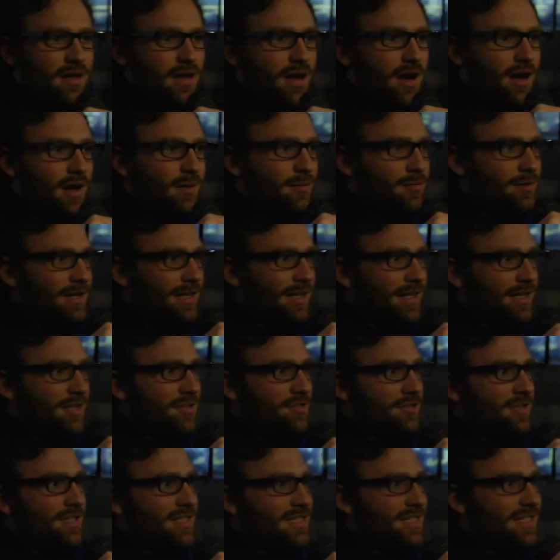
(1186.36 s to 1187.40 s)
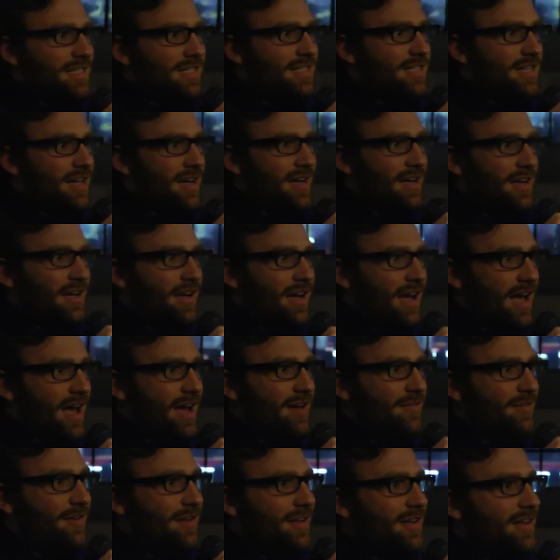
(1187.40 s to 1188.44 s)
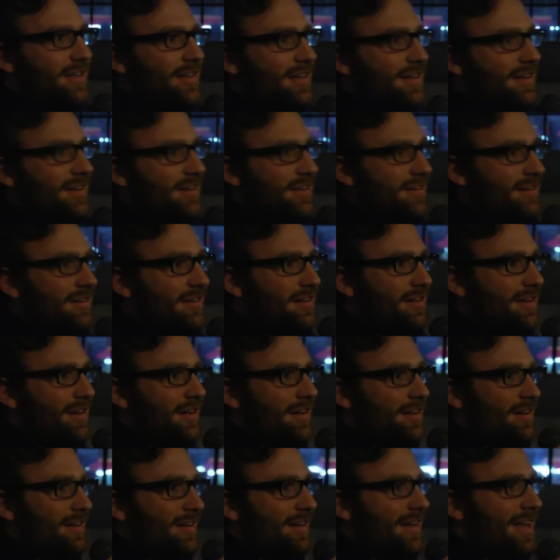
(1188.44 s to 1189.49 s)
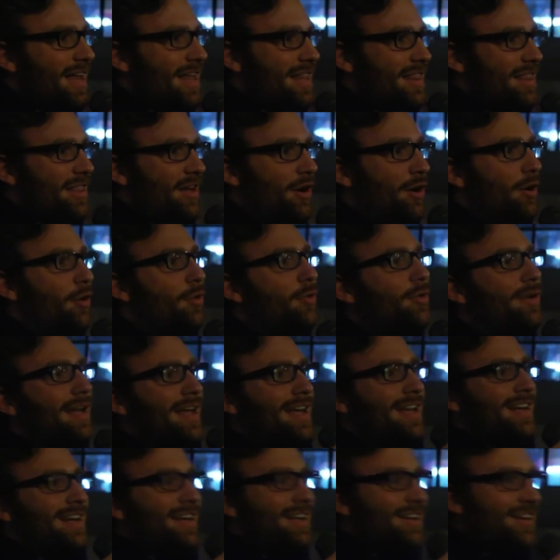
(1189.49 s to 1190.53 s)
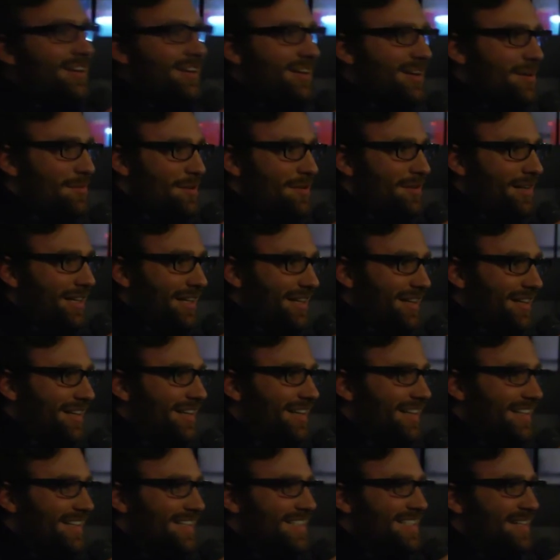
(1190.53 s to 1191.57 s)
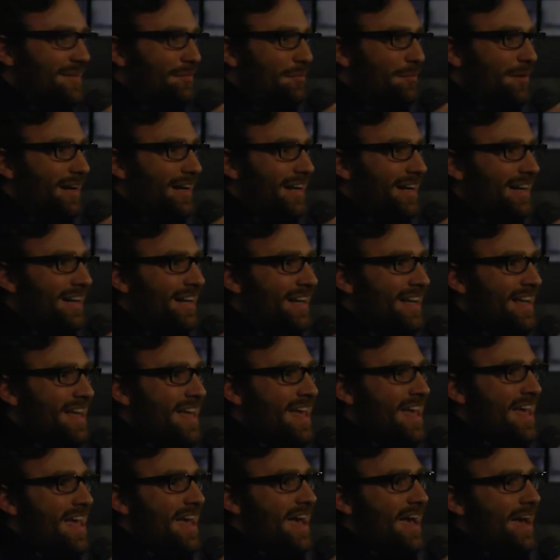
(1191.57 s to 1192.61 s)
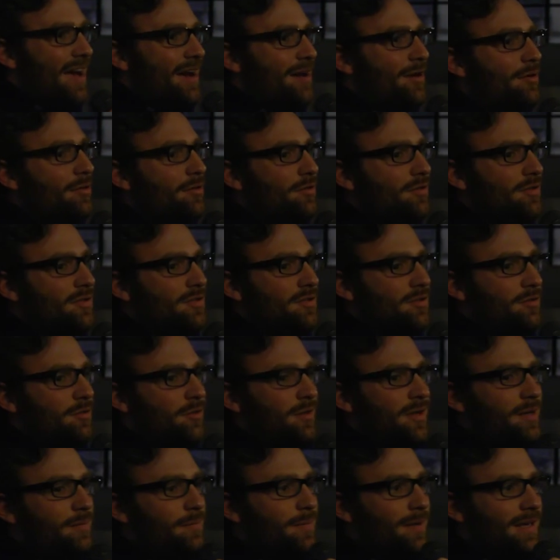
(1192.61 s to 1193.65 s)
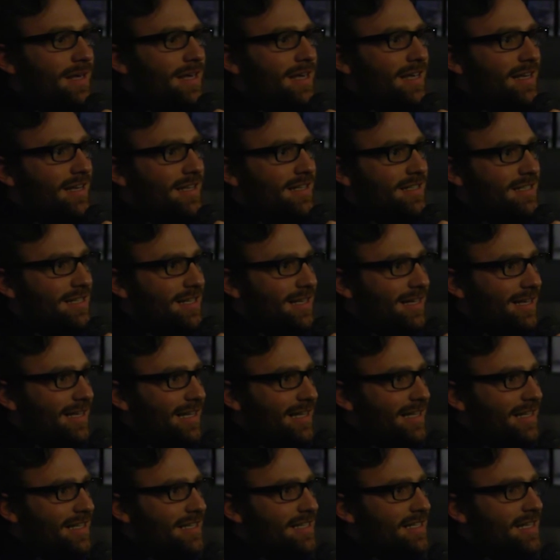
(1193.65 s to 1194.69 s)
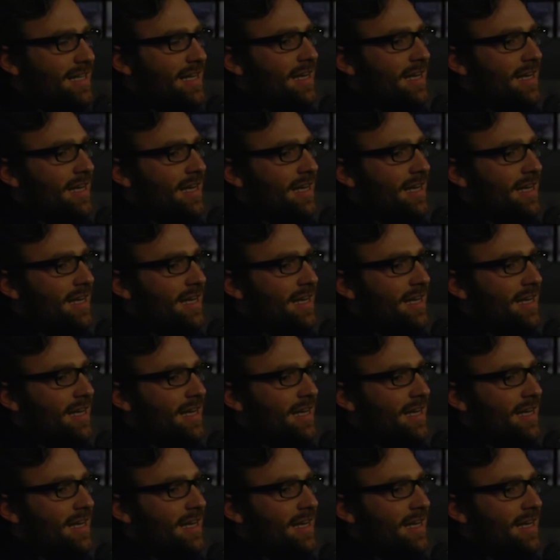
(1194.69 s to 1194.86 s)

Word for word: I'm really interested, uh, having led the whole Anglican Communion in some way, how do we begin to lead